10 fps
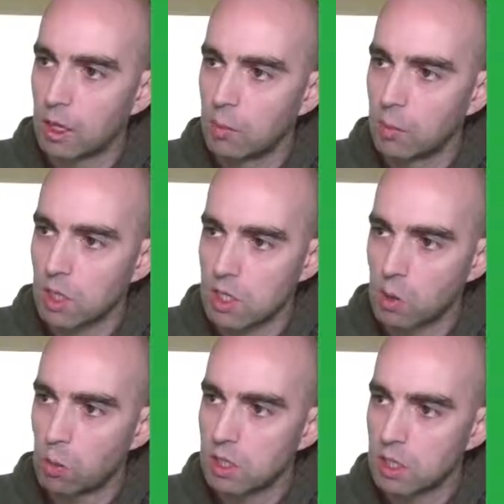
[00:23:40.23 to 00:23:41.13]
because I
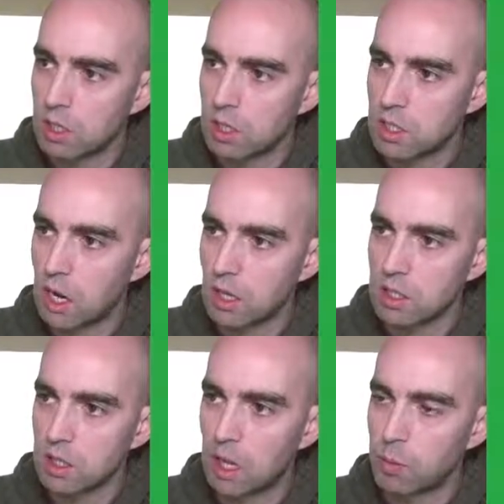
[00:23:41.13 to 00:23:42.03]
want it to start in that